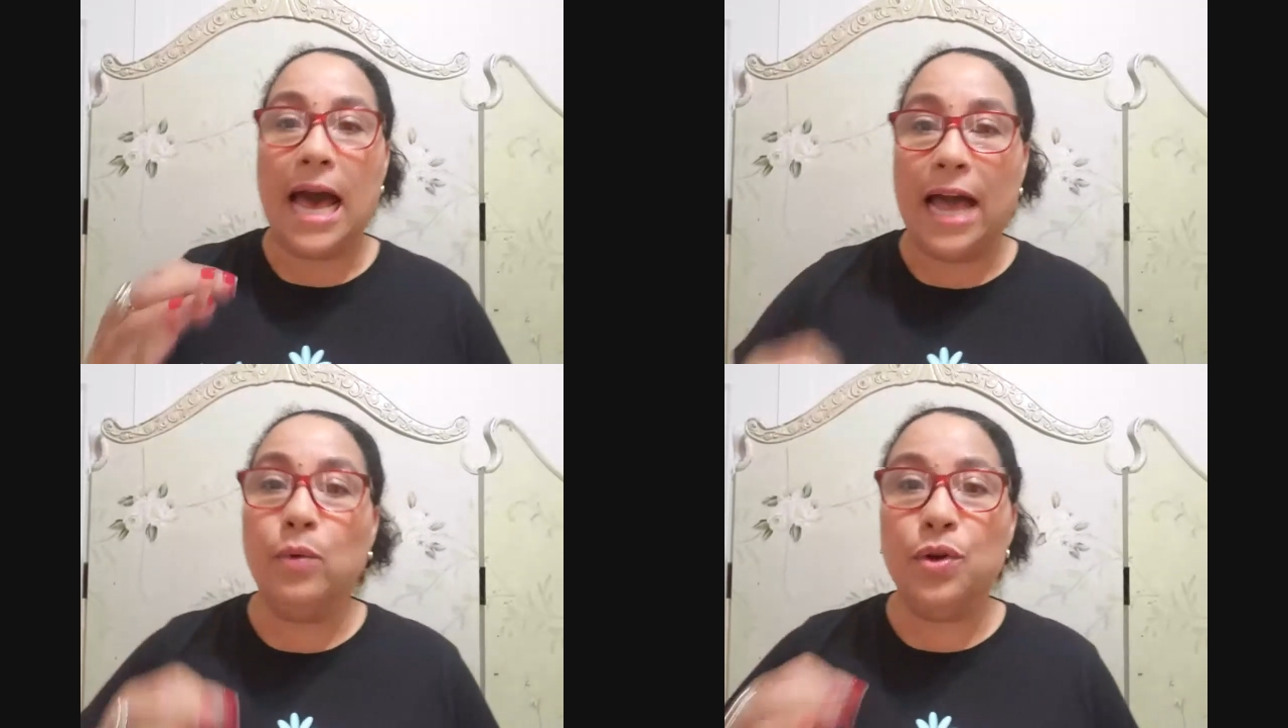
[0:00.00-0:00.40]

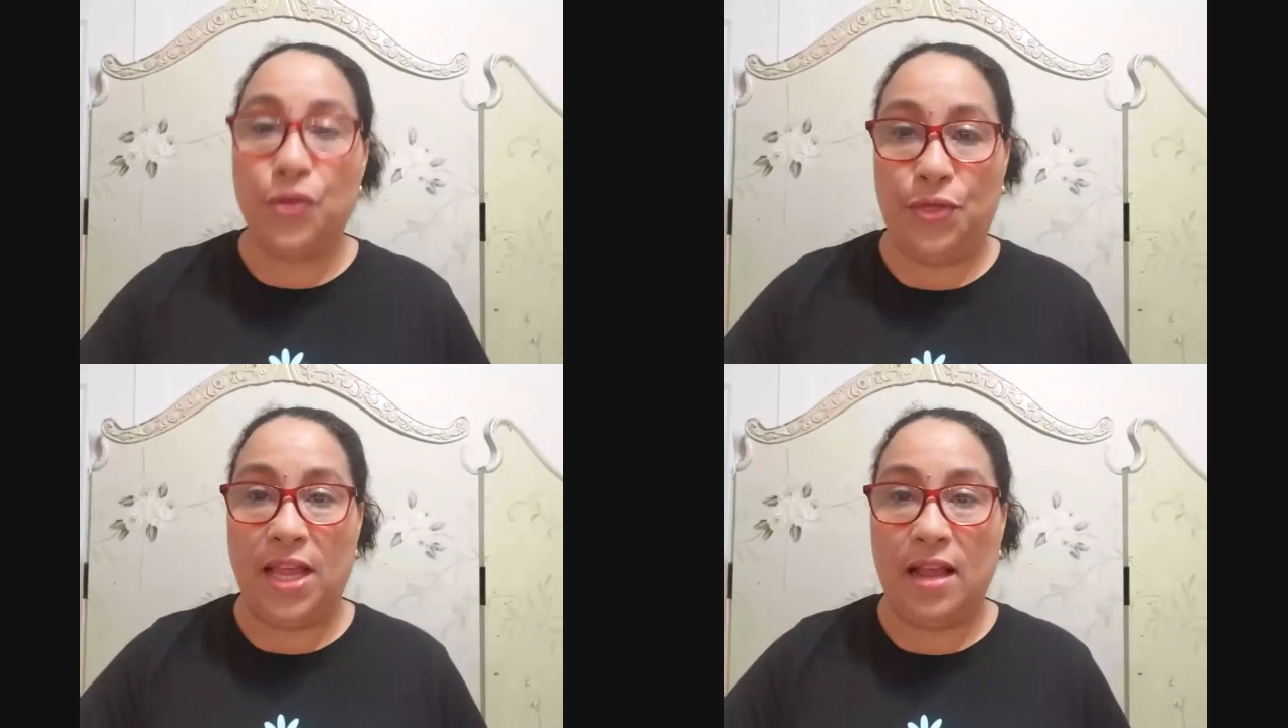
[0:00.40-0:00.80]
I would
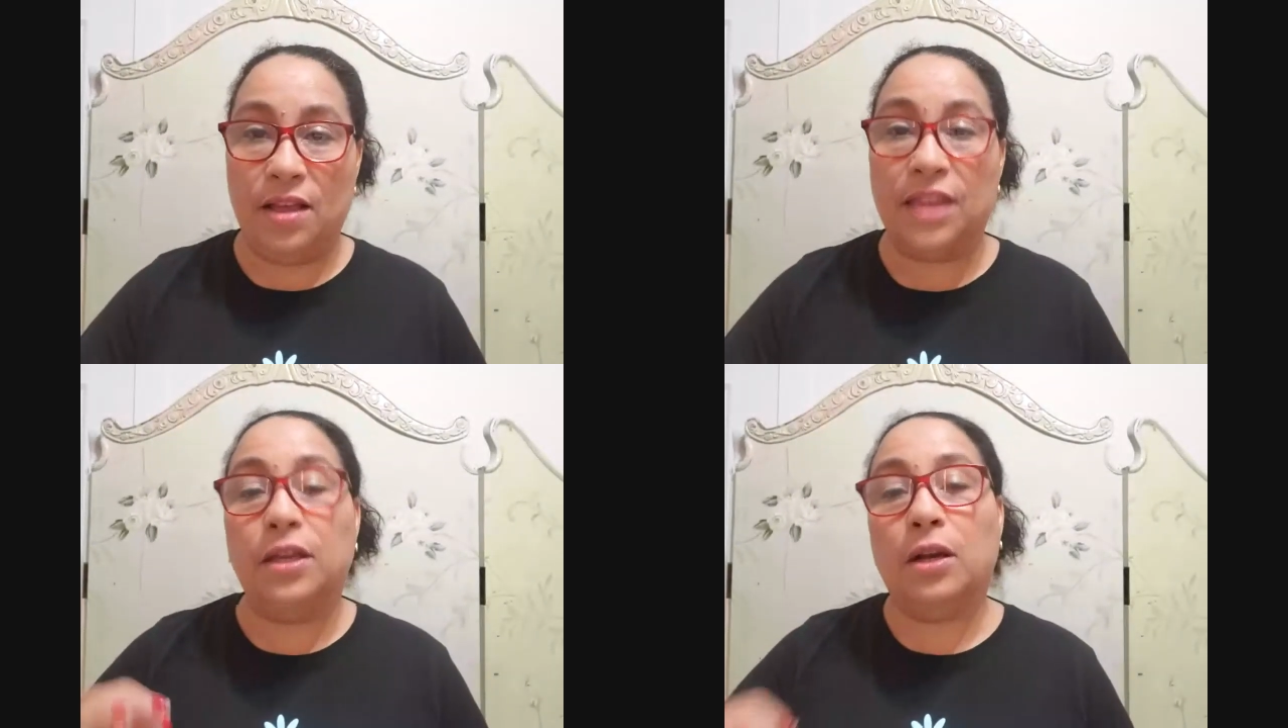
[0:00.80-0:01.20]
think
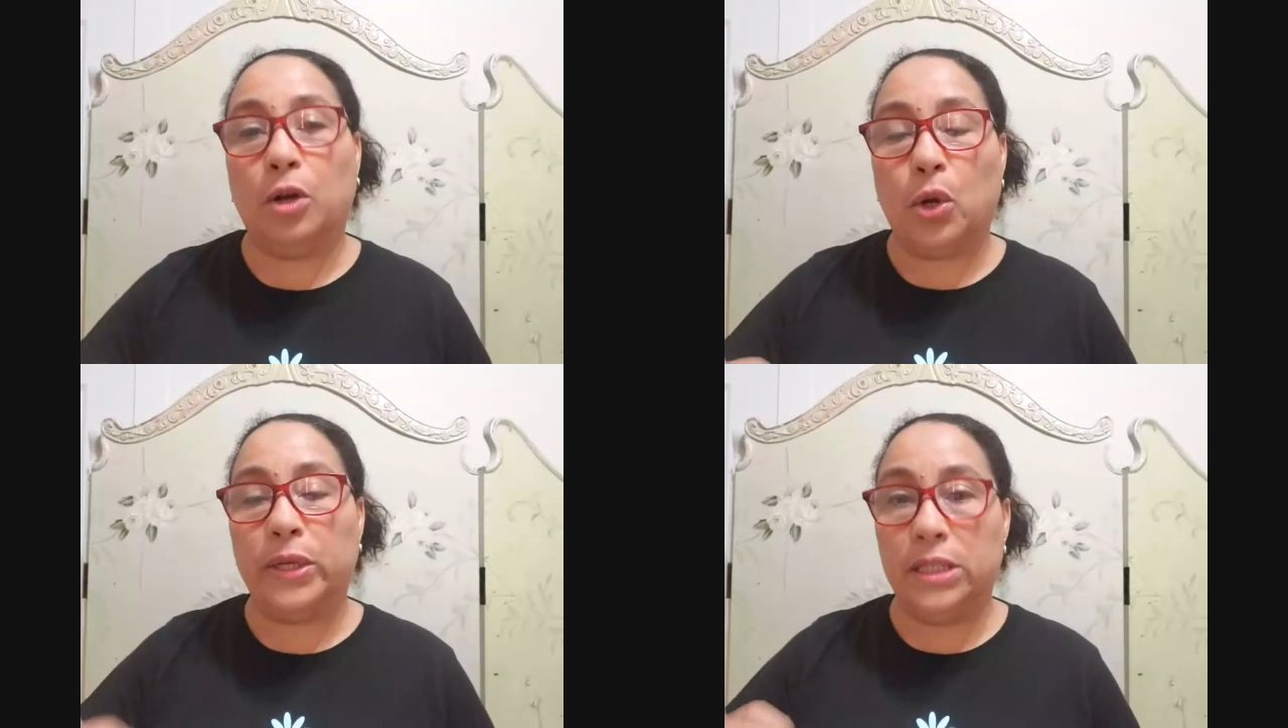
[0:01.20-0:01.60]
that there
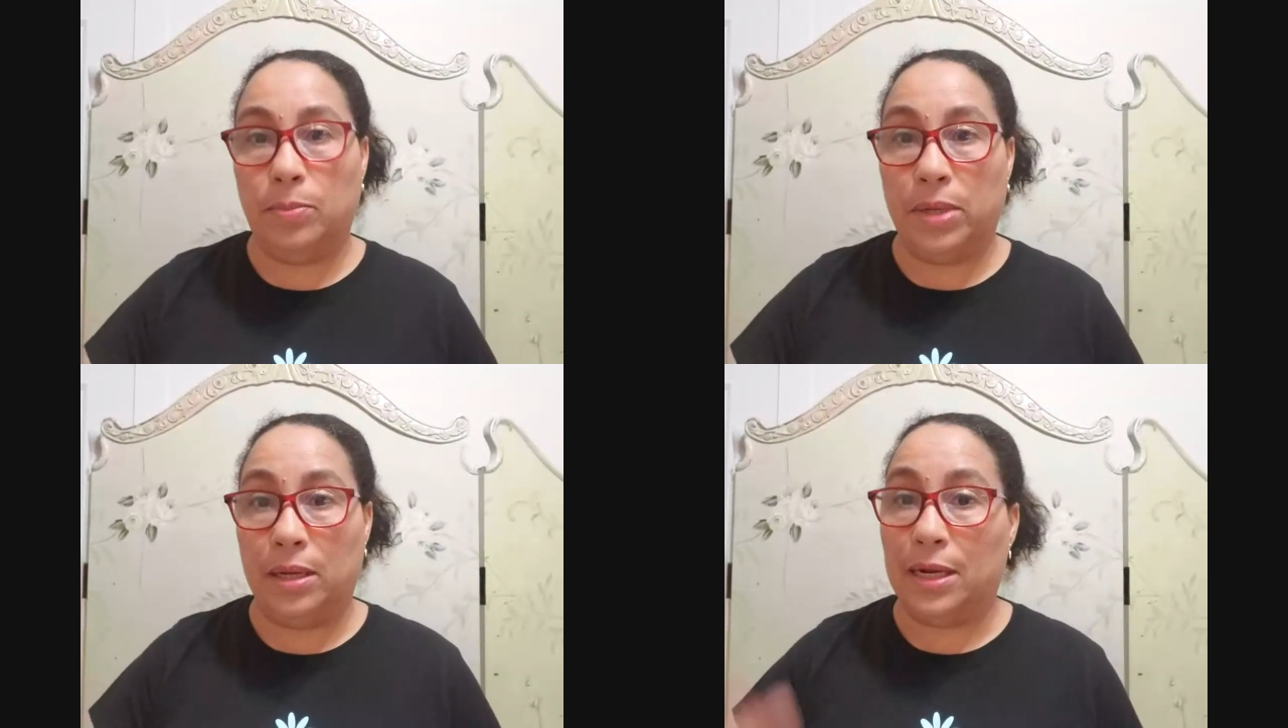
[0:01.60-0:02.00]
are going
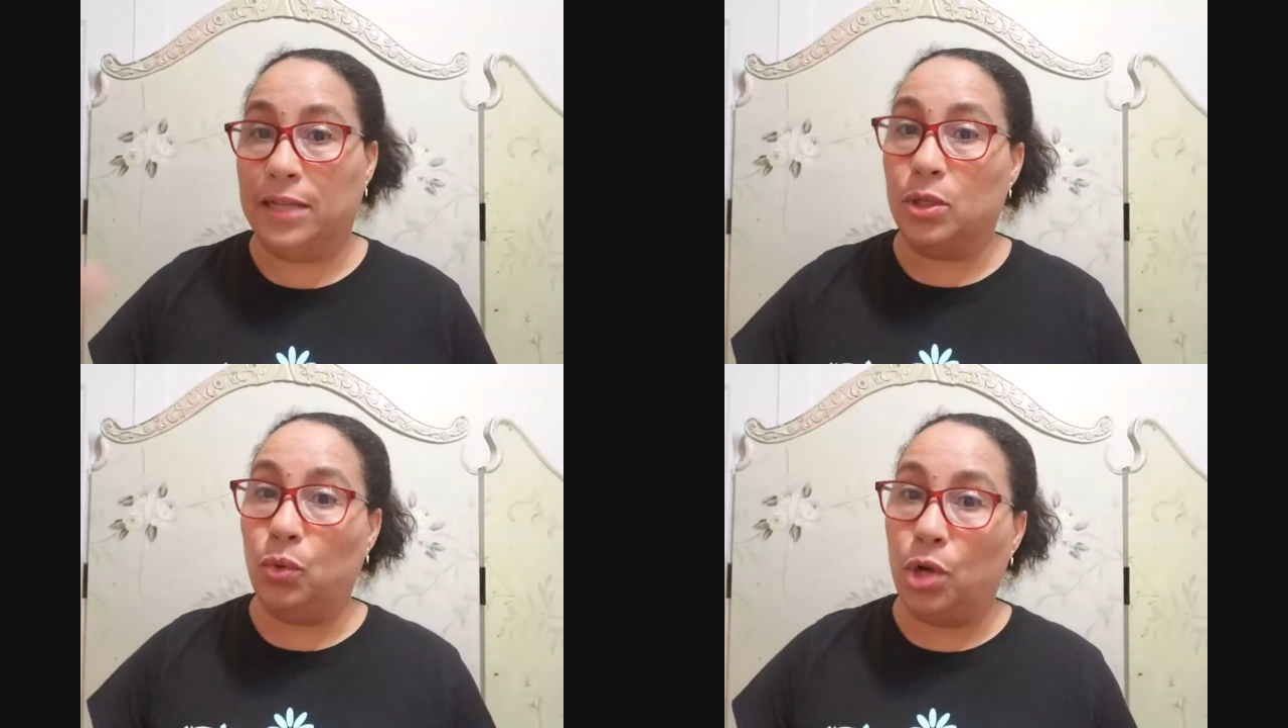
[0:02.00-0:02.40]
to be, and
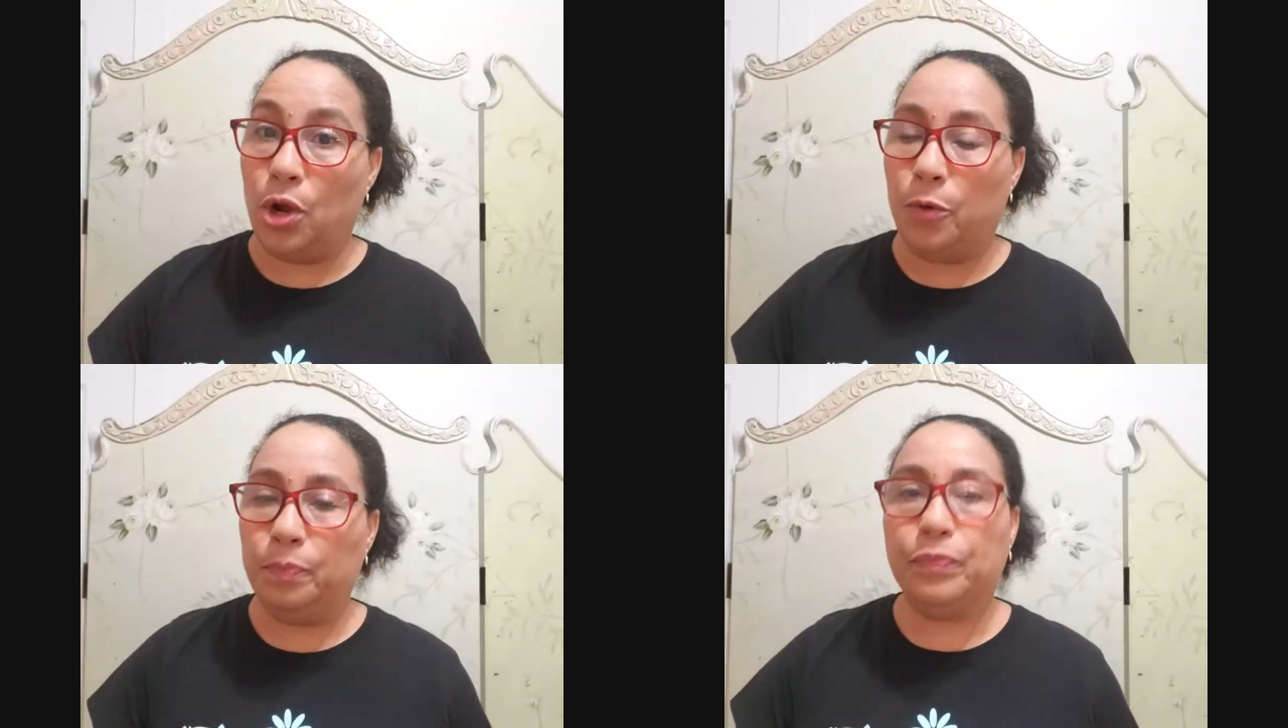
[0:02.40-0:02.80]
I don't
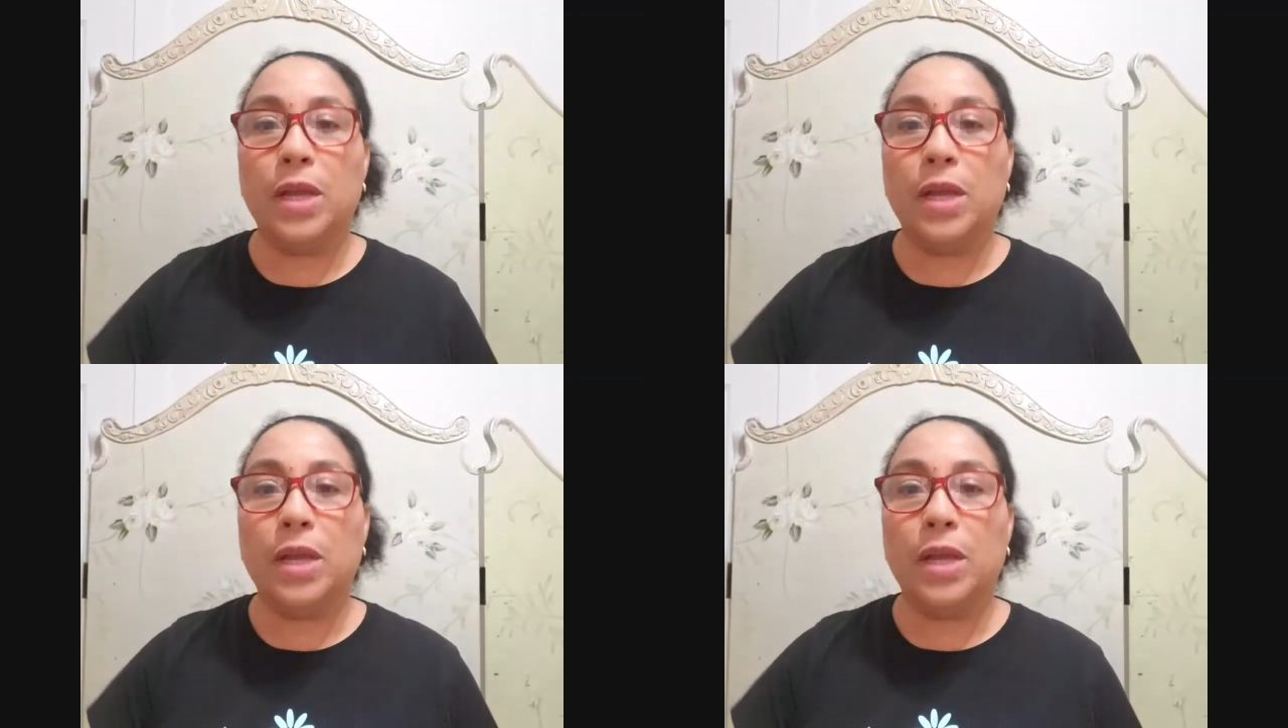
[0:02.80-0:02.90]
know,